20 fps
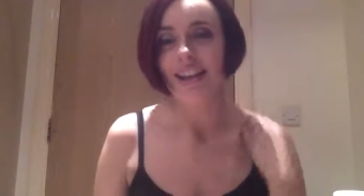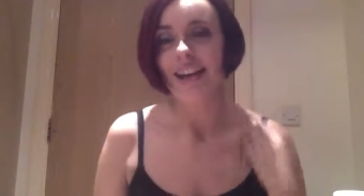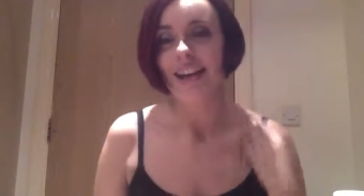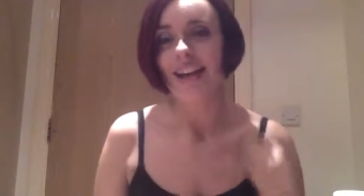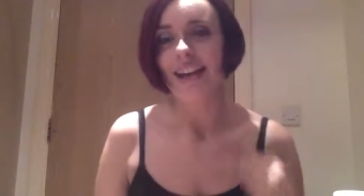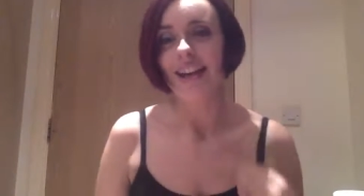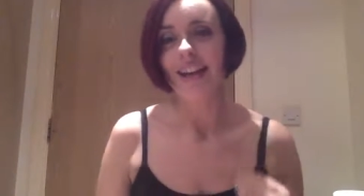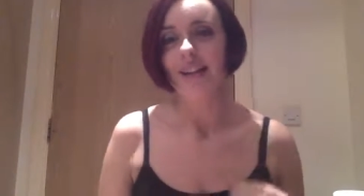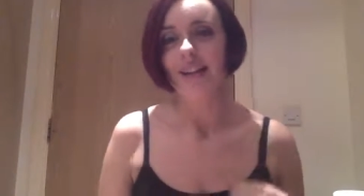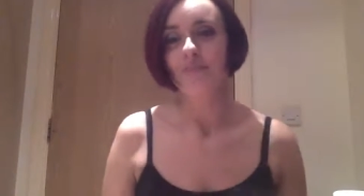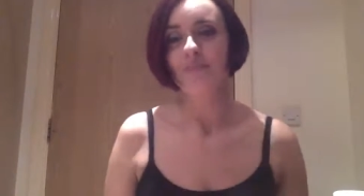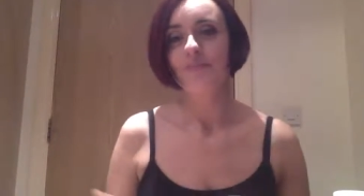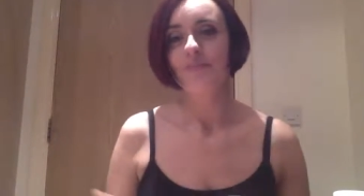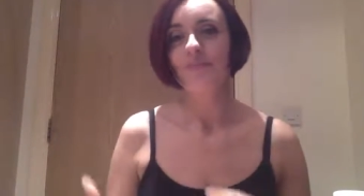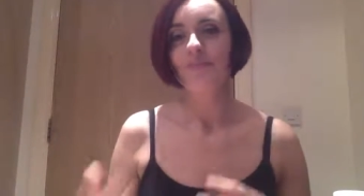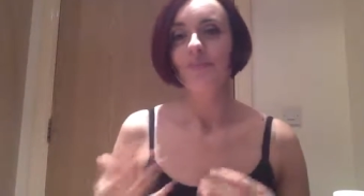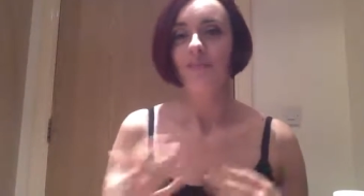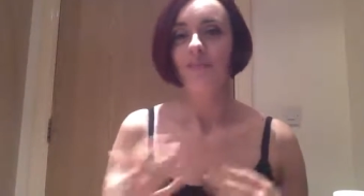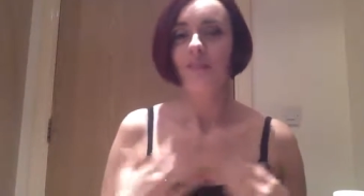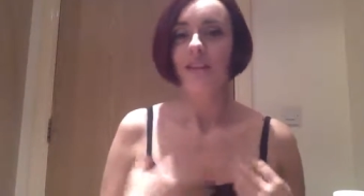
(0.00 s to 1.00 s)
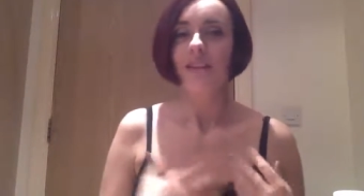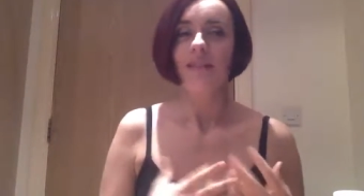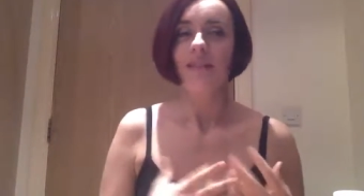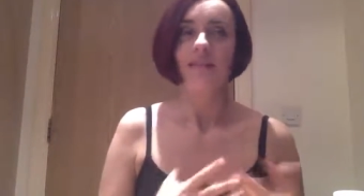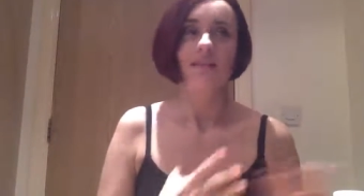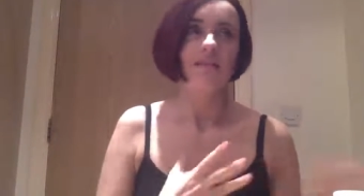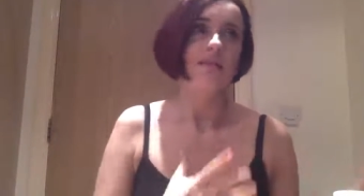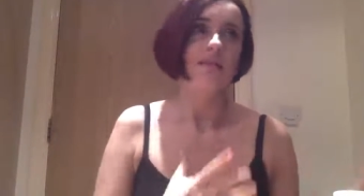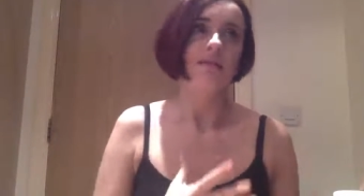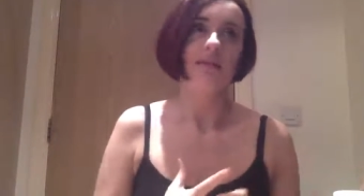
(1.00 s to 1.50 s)

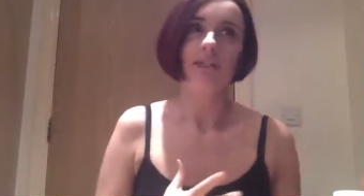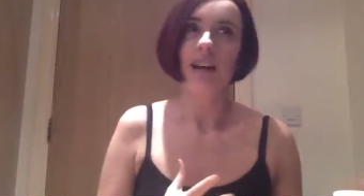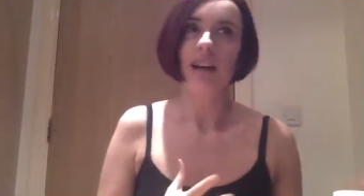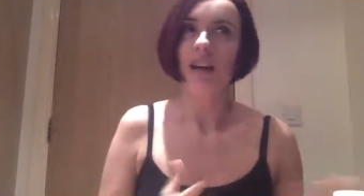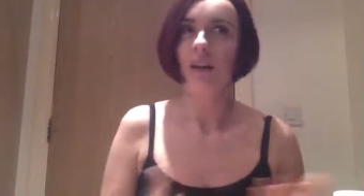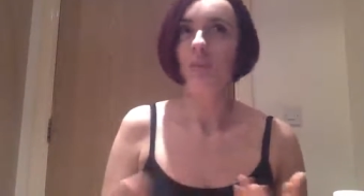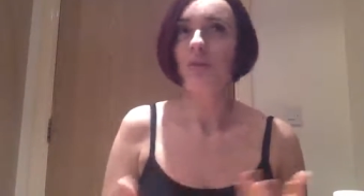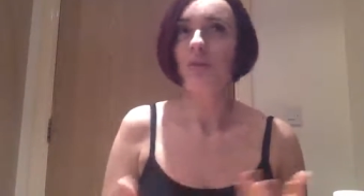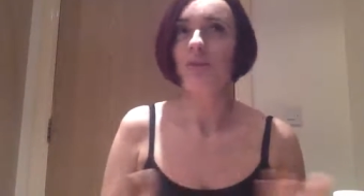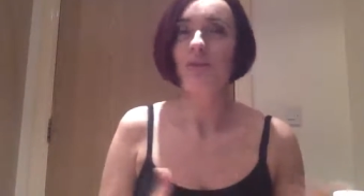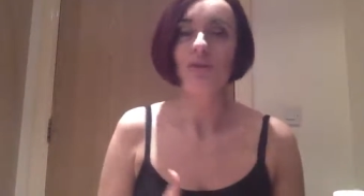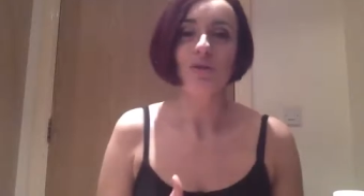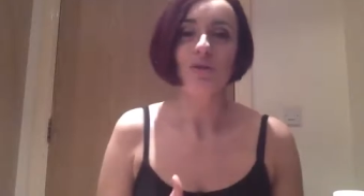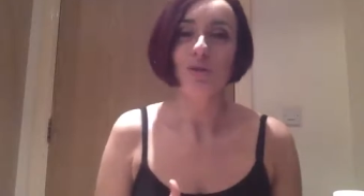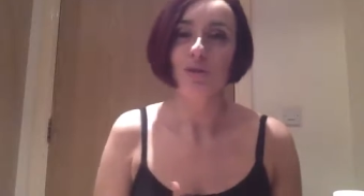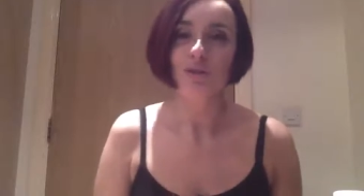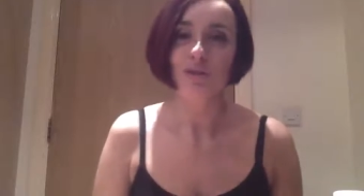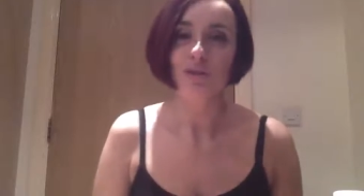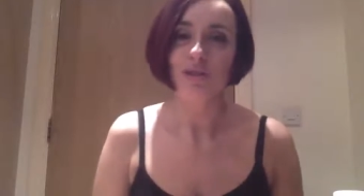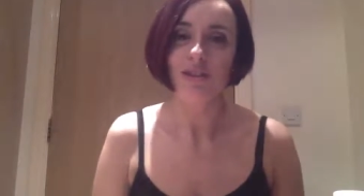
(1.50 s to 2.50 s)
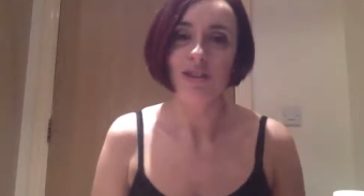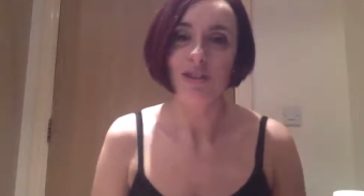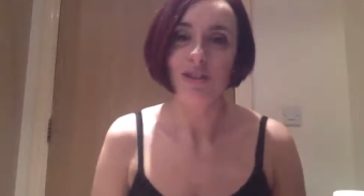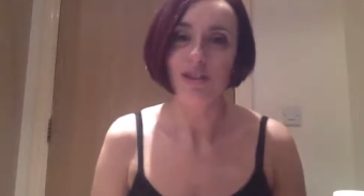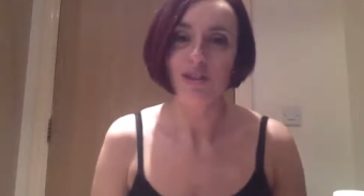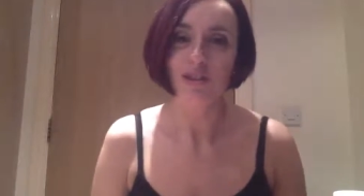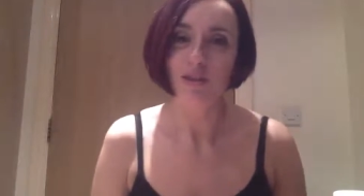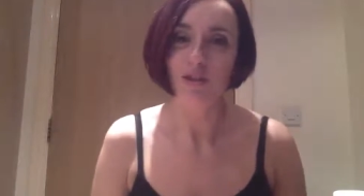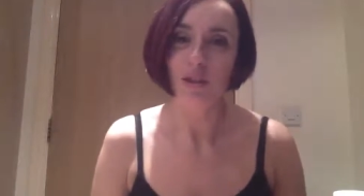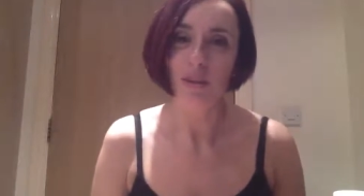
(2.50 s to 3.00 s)
I wouldn't use
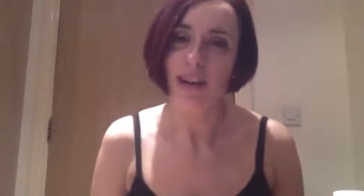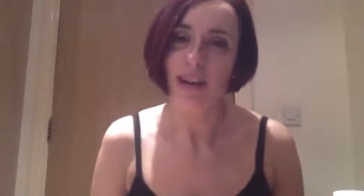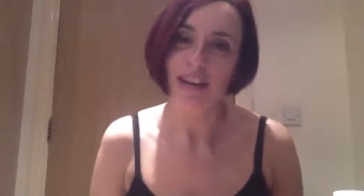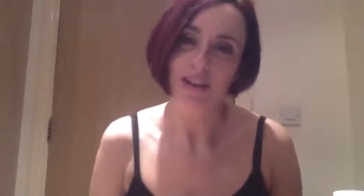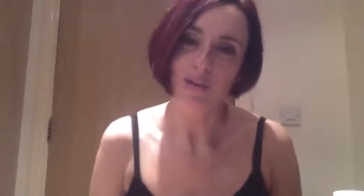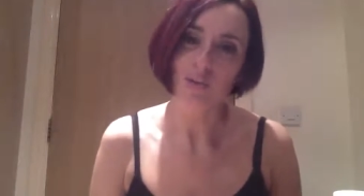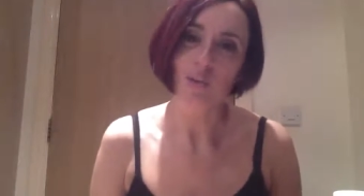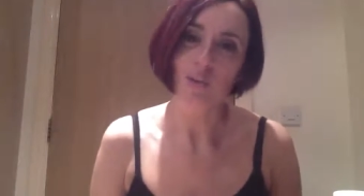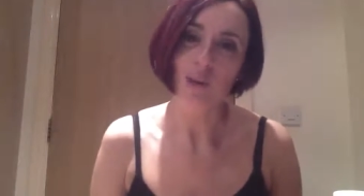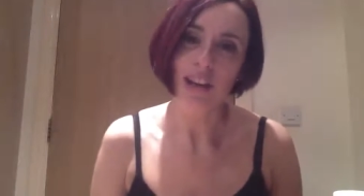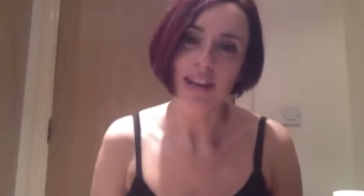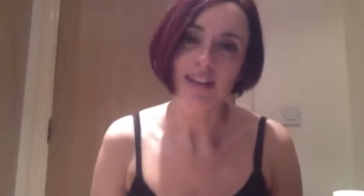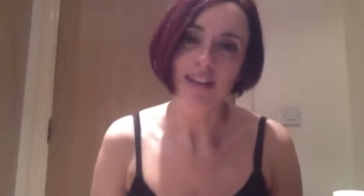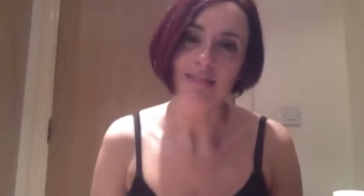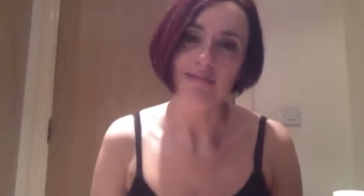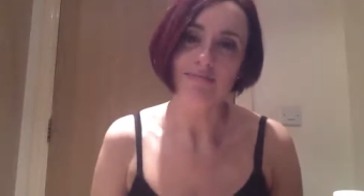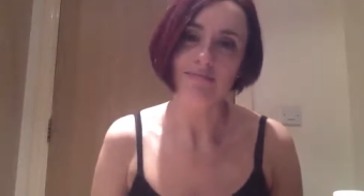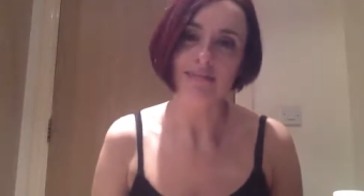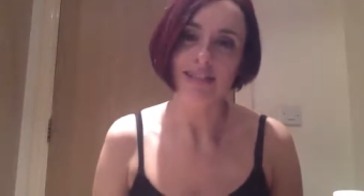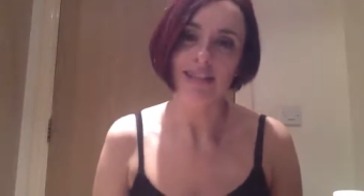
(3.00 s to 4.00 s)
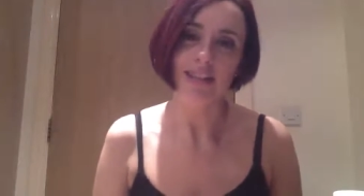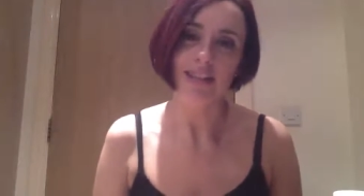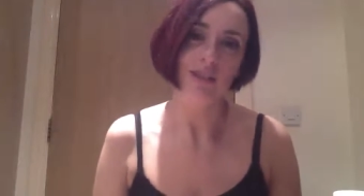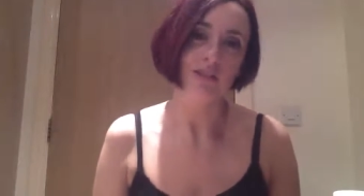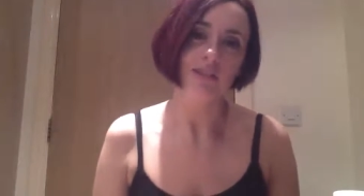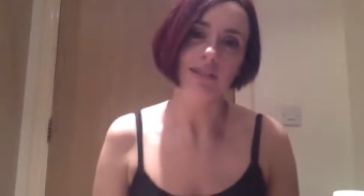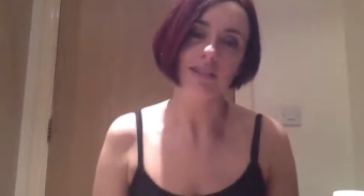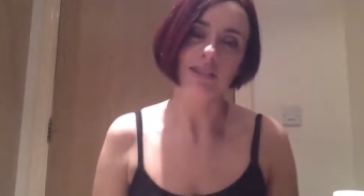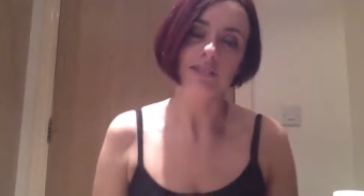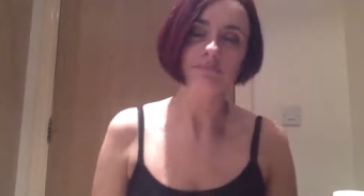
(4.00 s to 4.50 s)
the best white
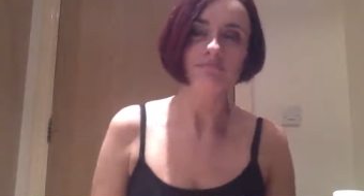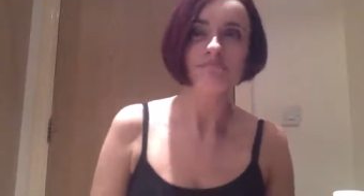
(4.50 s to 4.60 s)
silk